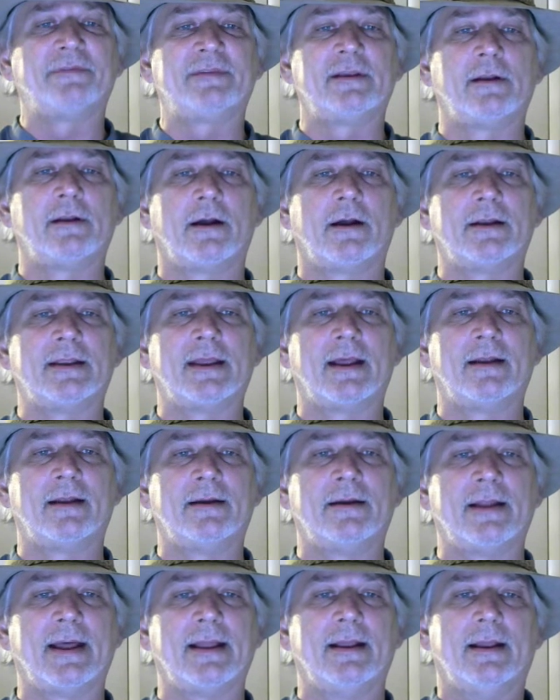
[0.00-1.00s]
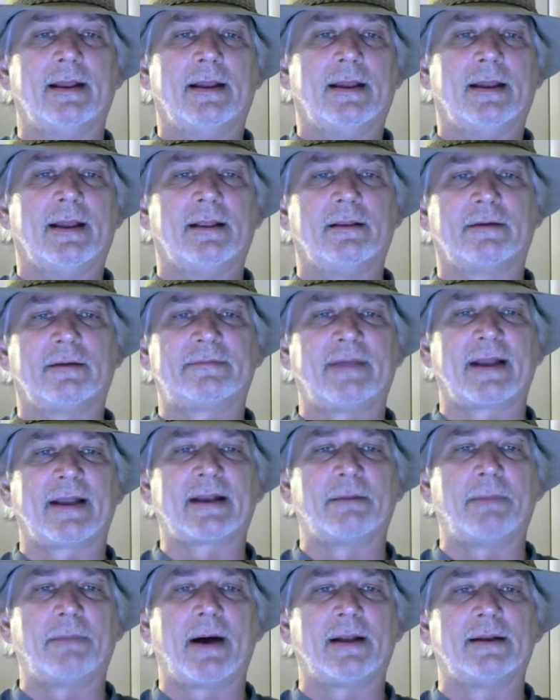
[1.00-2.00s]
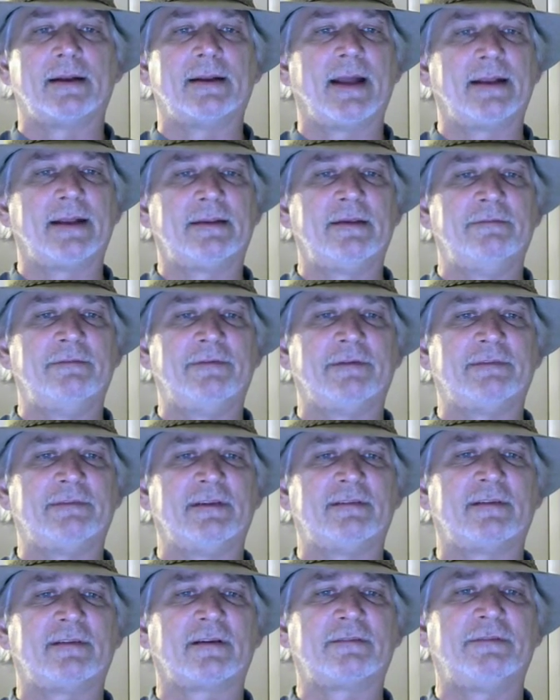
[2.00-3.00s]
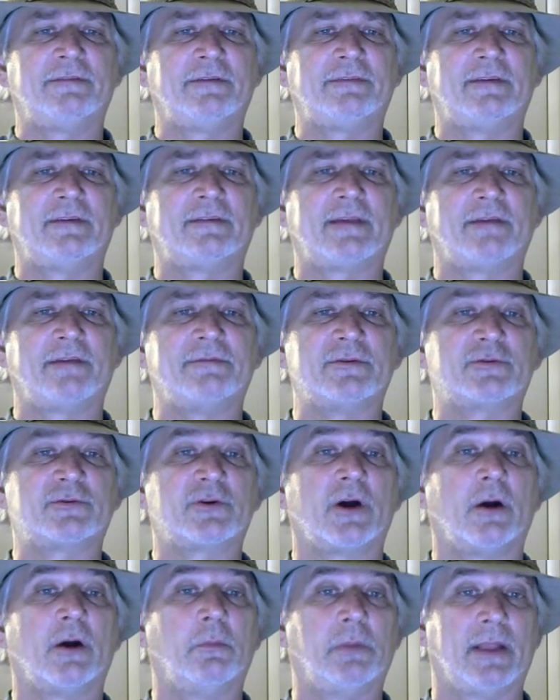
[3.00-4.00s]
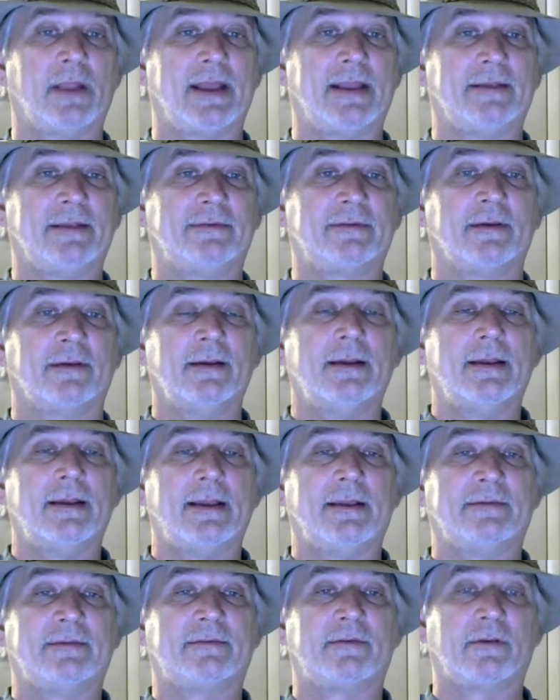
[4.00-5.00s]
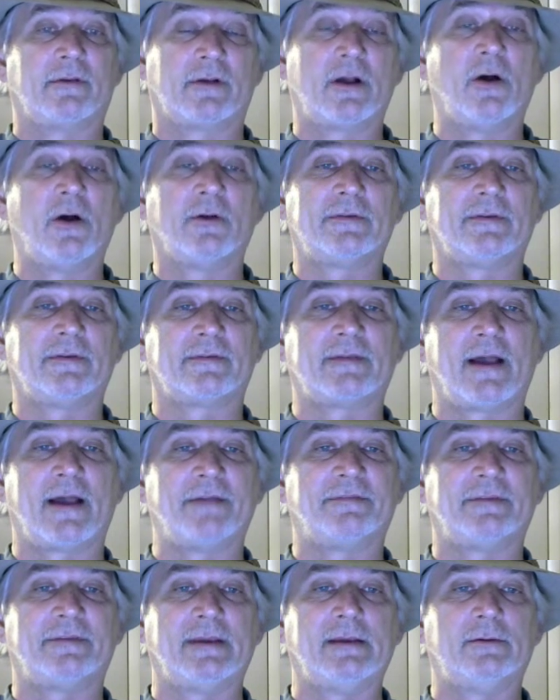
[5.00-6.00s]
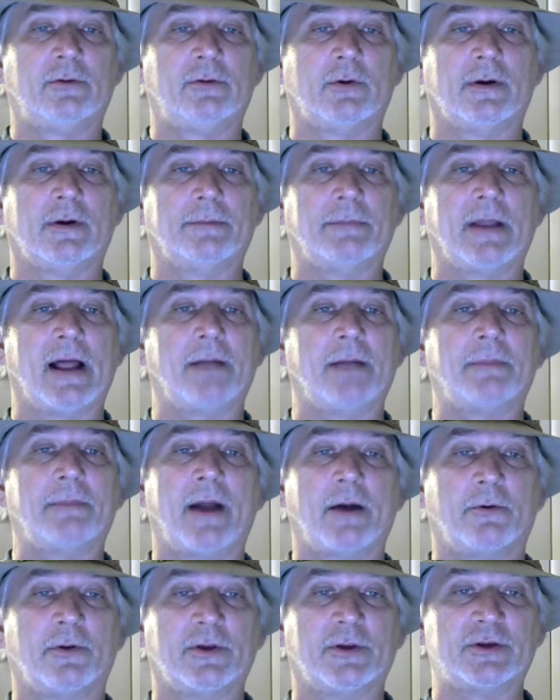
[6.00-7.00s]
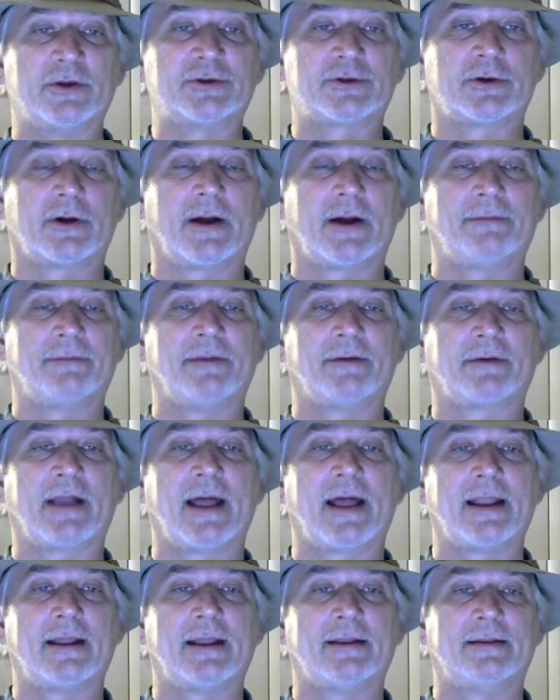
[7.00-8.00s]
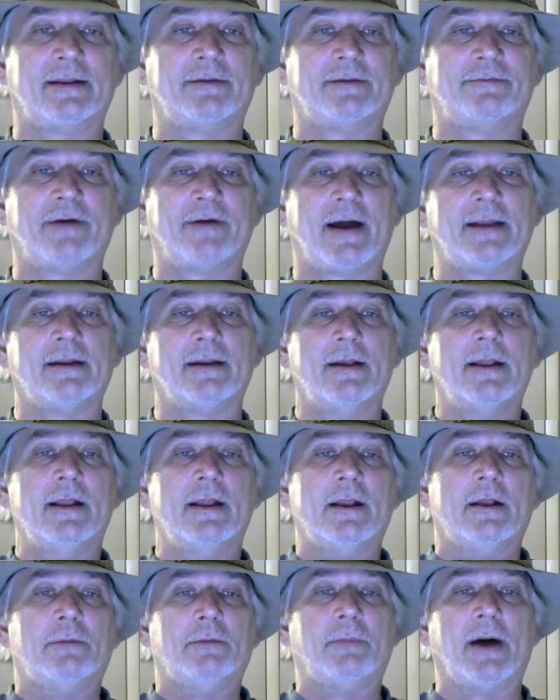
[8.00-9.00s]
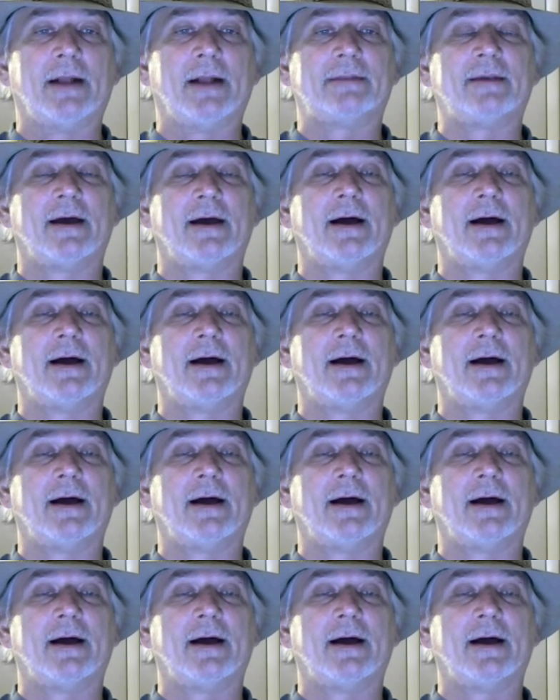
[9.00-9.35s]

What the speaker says: seen on the internet, it looks like about a 1956-57 Trailblaze is the closest I've seen to it, but I'm not really sure. I've never got it identified. But